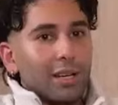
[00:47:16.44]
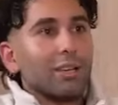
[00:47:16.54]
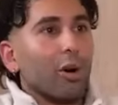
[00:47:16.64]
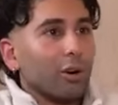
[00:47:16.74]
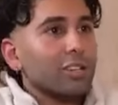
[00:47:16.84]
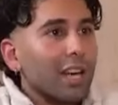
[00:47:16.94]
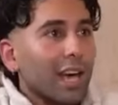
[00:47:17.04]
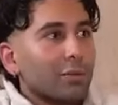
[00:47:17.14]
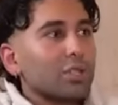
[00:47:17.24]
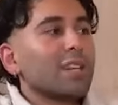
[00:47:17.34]
in Orry
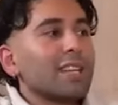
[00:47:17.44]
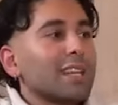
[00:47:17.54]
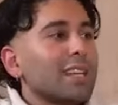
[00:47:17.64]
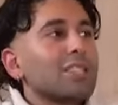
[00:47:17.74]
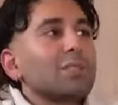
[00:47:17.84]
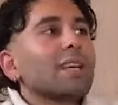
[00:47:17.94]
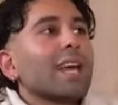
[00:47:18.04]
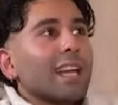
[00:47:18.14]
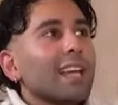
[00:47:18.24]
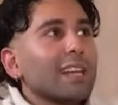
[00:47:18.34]
language, when I say I need to
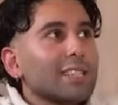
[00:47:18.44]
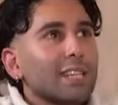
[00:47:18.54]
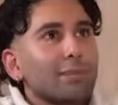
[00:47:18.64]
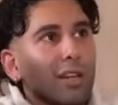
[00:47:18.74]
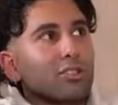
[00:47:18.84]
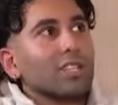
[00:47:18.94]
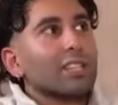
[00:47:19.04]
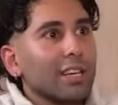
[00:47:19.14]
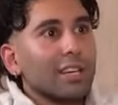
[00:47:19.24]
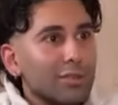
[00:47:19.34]
make headlines, I didn't
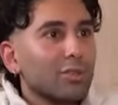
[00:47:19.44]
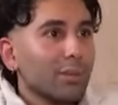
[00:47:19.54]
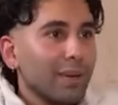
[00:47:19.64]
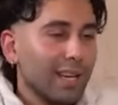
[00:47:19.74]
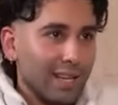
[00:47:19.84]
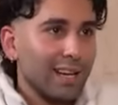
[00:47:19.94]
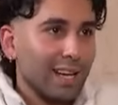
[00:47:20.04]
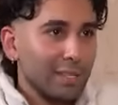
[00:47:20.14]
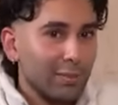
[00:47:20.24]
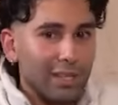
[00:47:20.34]
actually think I was going to make
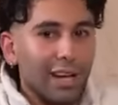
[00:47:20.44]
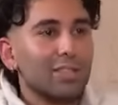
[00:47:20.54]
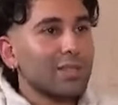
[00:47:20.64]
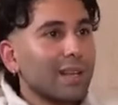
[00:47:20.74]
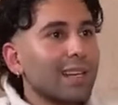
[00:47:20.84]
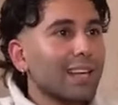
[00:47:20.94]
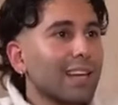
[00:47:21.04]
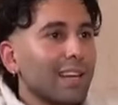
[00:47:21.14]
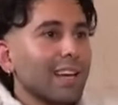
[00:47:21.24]
headlines with it. I just meant like,